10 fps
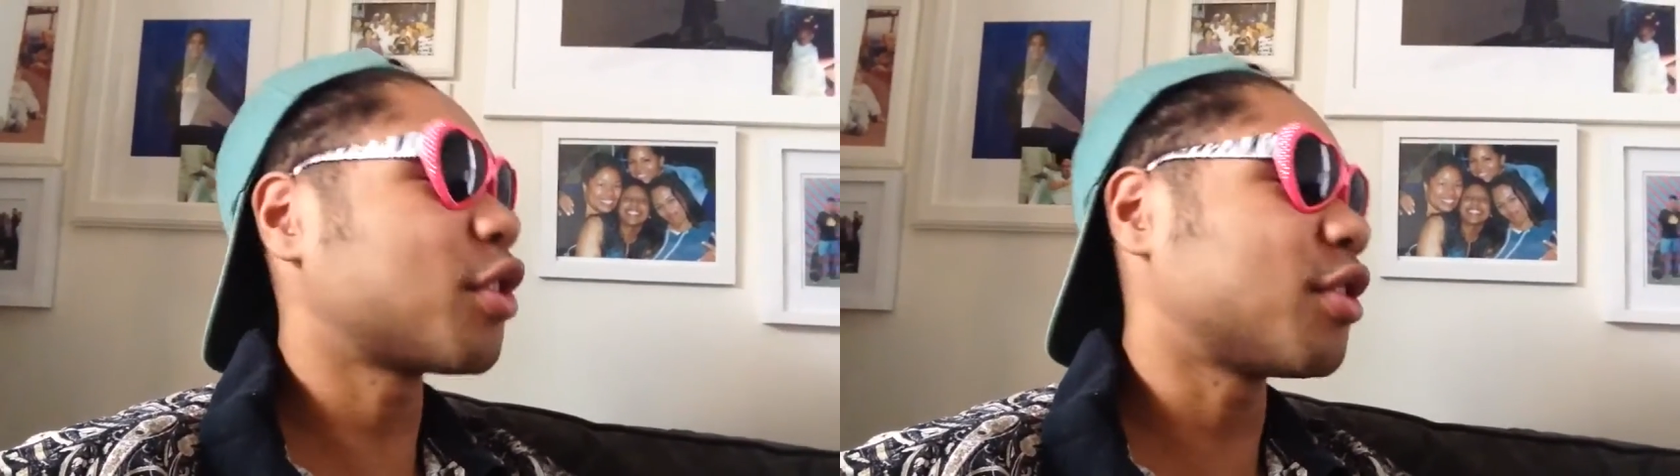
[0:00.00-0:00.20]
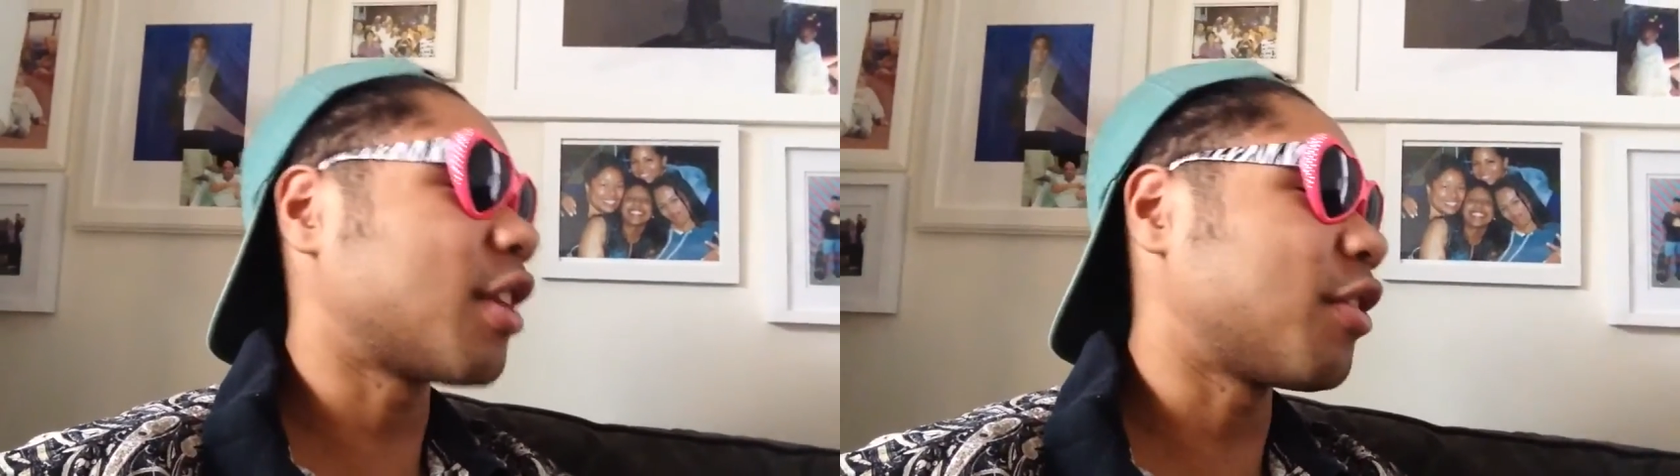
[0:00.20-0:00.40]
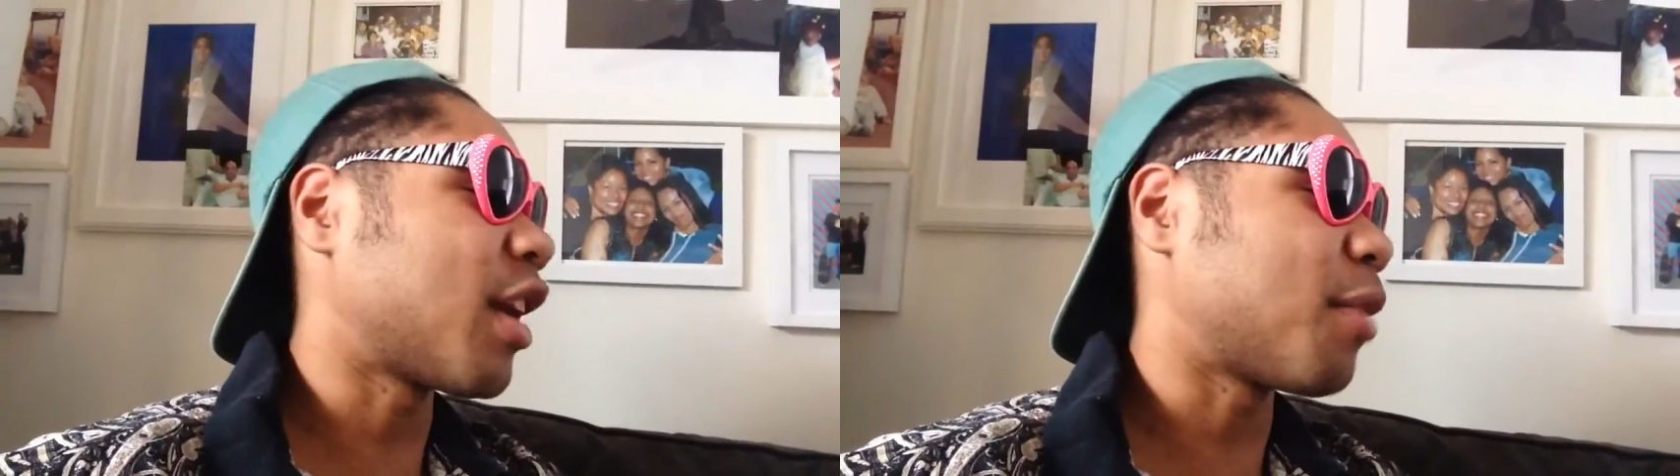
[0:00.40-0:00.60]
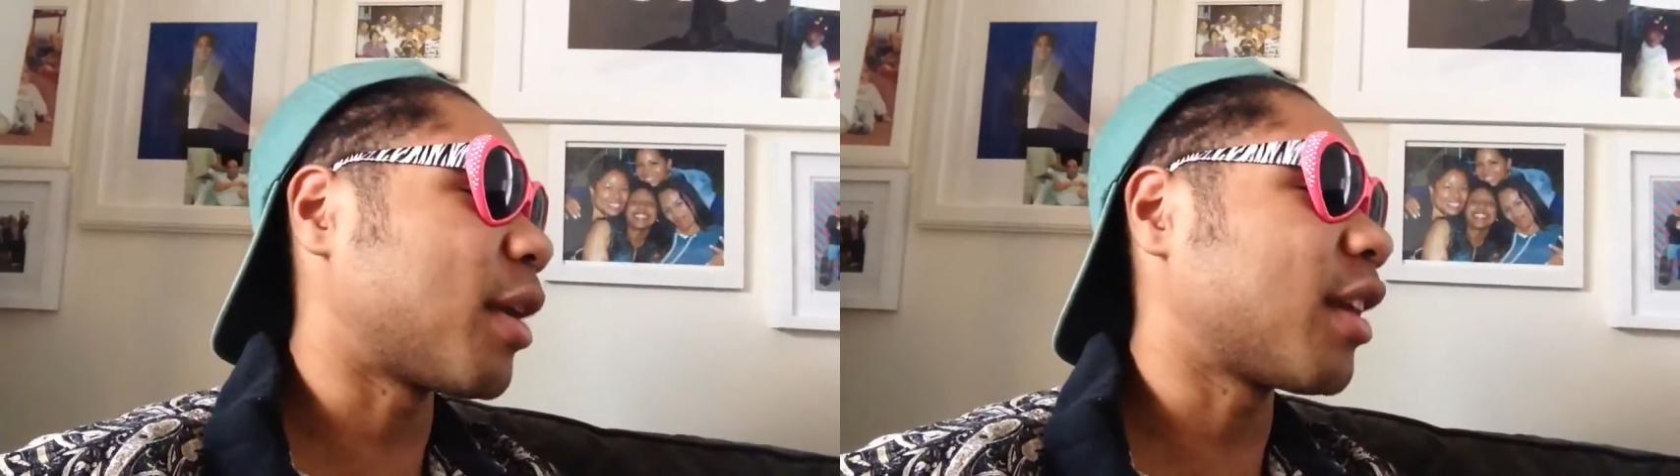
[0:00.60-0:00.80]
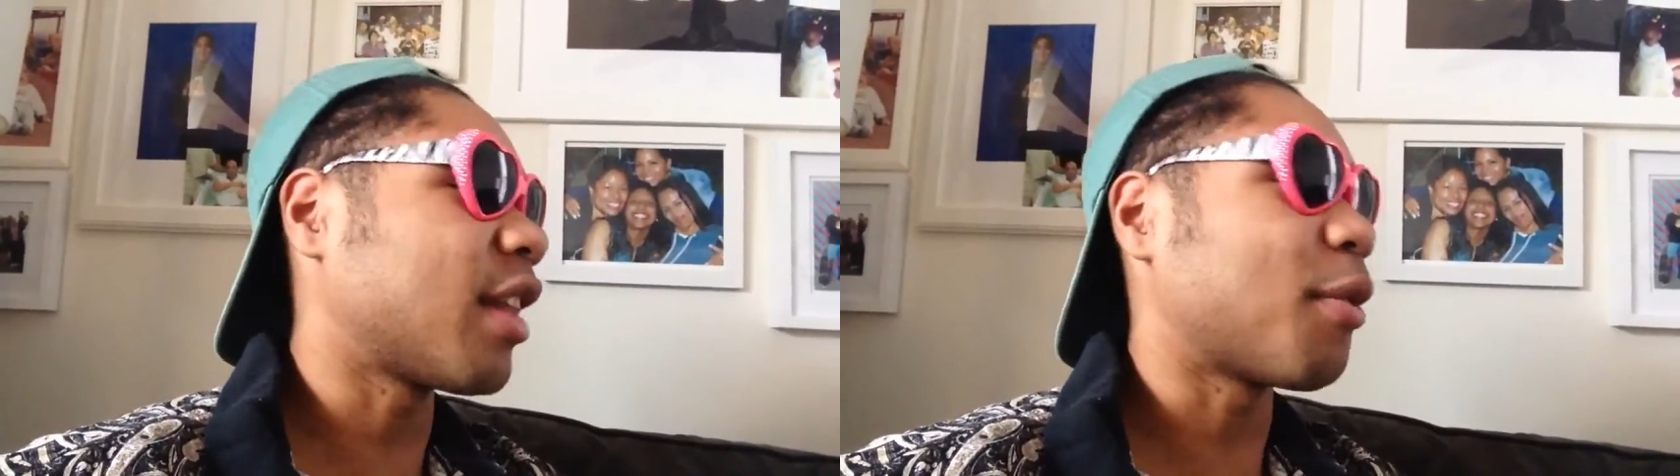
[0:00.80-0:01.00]
you save a lot of
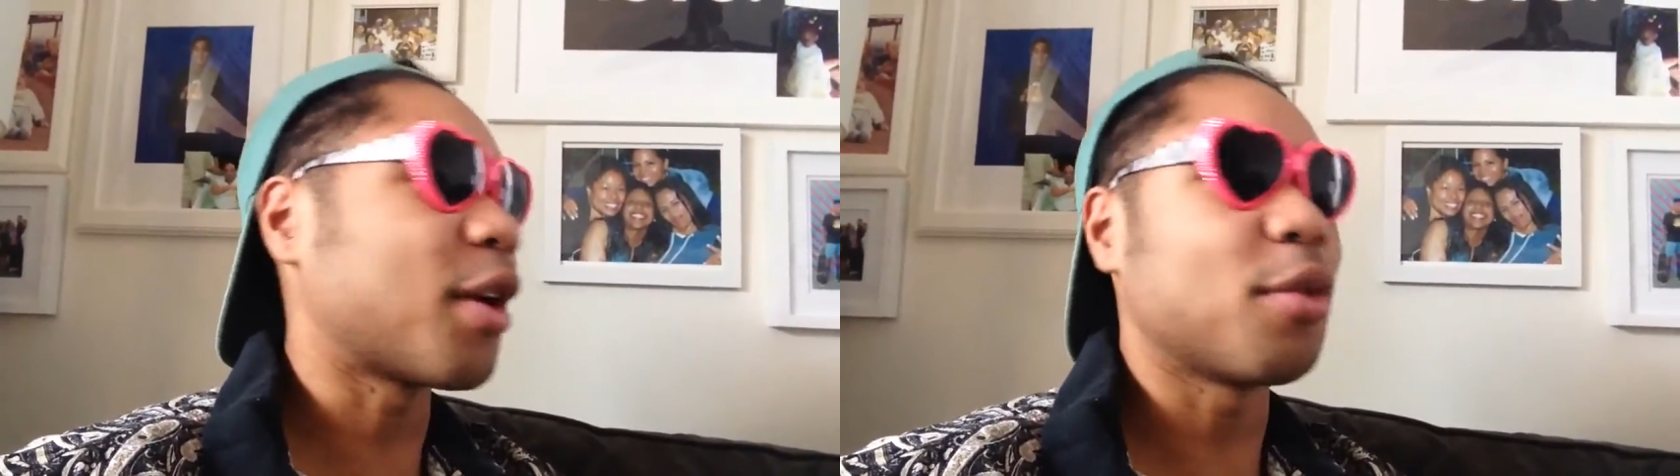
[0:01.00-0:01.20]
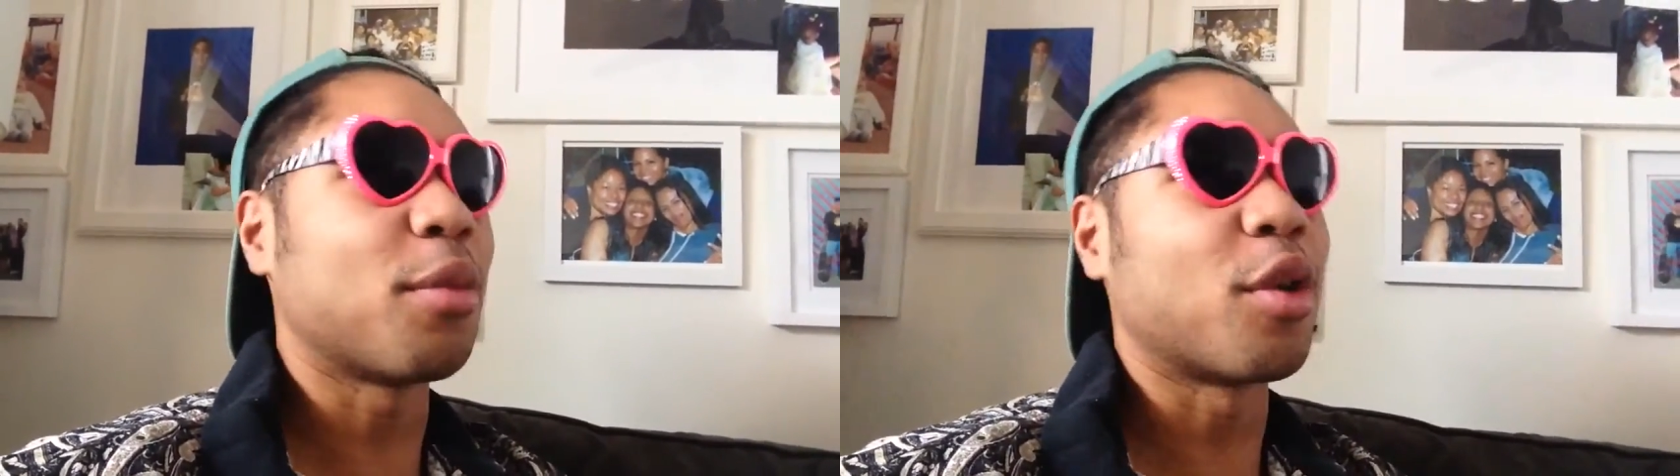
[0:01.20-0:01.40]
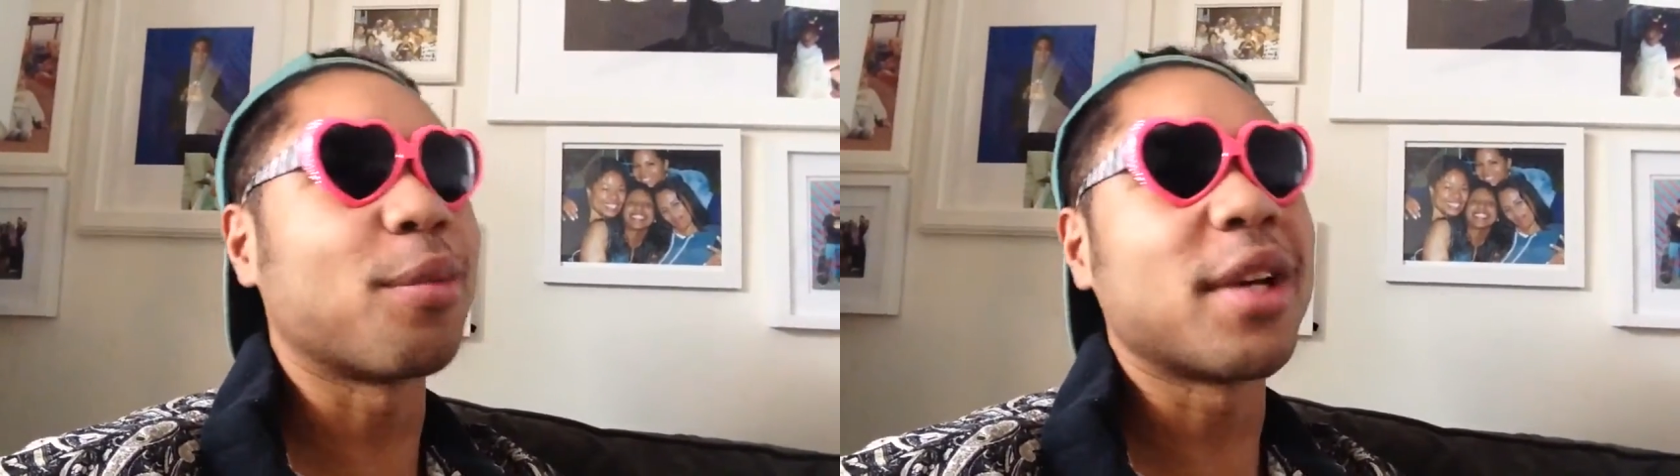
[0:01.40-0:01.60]
money that way, you broke